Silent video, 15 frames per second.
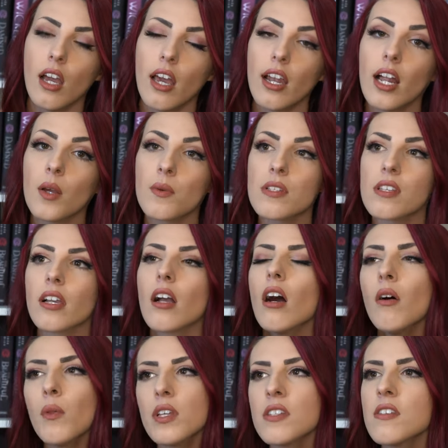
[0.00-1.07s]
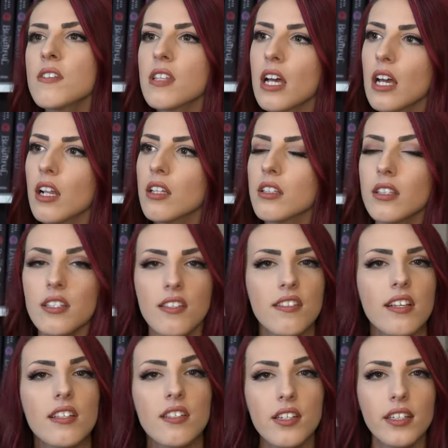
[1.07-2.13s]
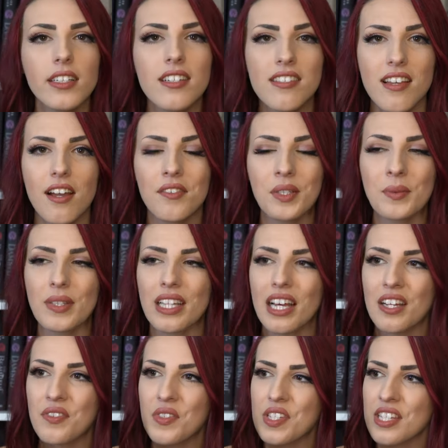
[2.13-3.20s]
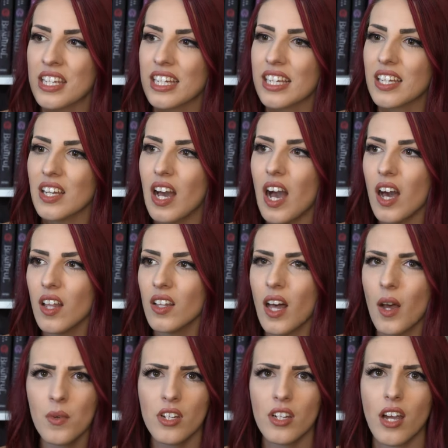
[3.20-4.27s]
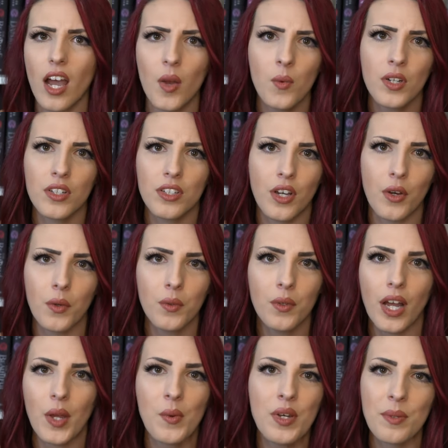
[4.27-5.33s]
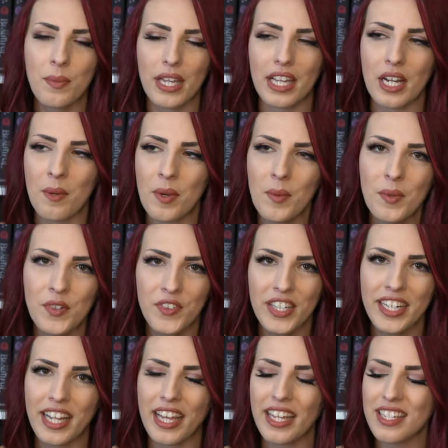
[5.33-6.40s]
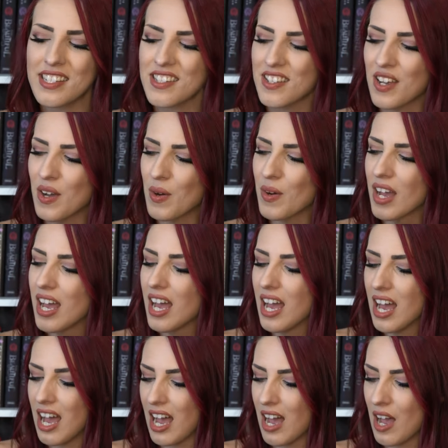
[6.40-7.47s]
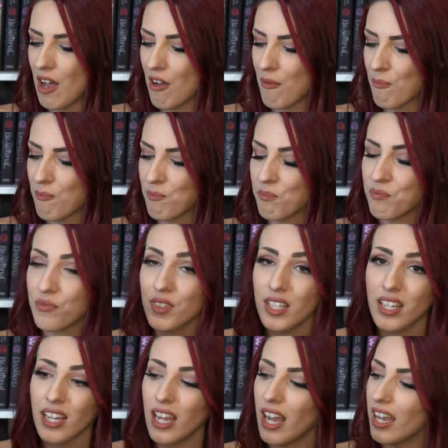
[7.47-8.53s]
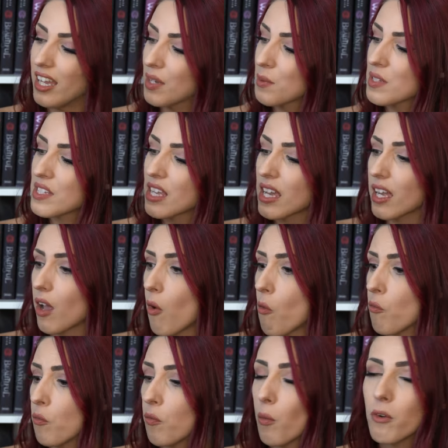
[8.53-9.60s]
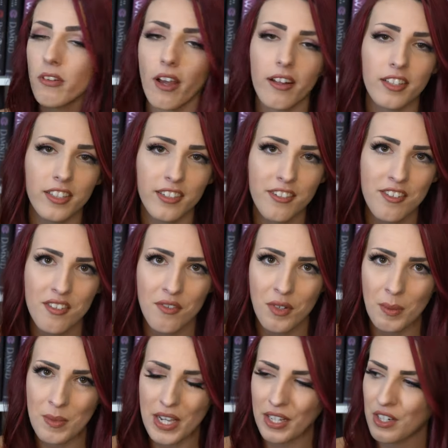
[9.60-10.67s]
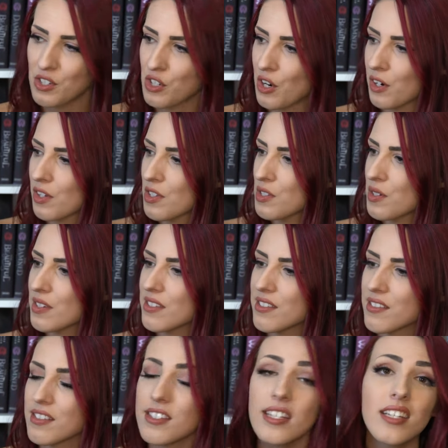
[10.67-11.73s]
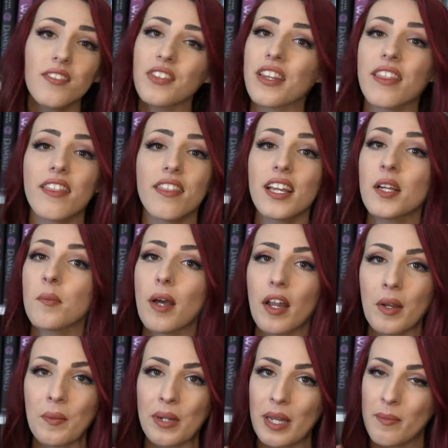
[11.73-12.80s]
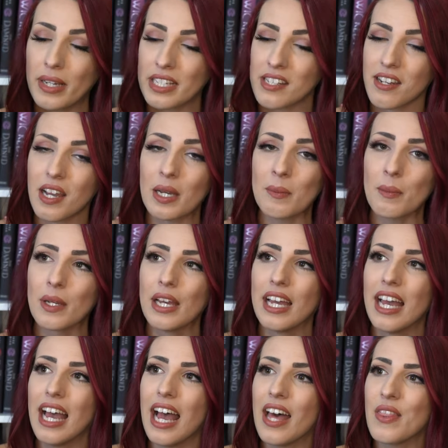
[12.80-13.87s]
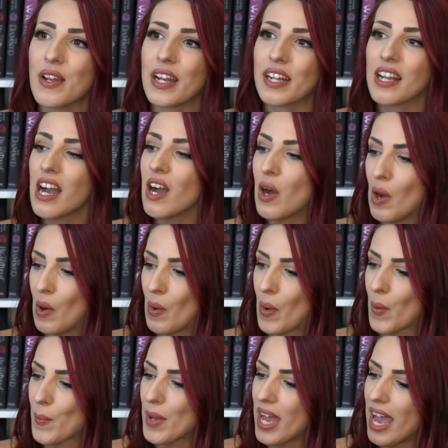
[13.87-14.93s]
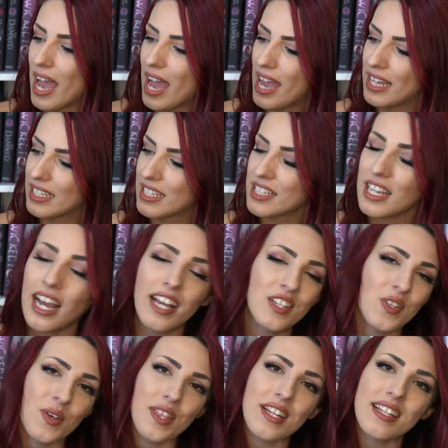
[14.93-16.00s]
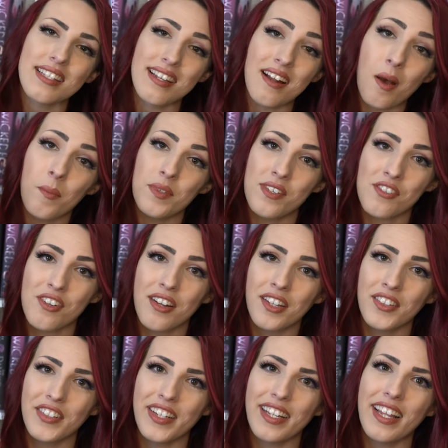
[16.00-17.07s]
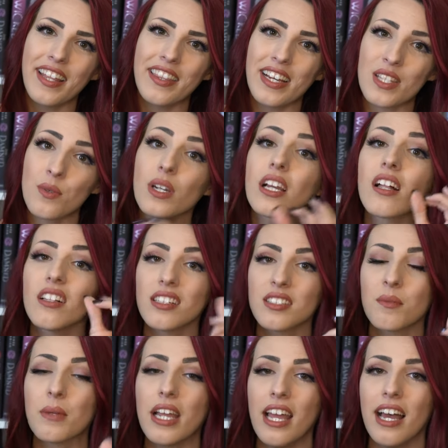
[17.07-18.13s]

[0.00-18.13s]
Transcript: And I was like, oh, this is that this is that series that everyone loves. Like, I wanna I wanna know. I wanna pick it up. I wanna read it. So um it was like four dollars from Second and Charles, so I was, didn't even think about it when I picked it up. And then I got home and I saw that it said opposition under it, and that's when it clicked in my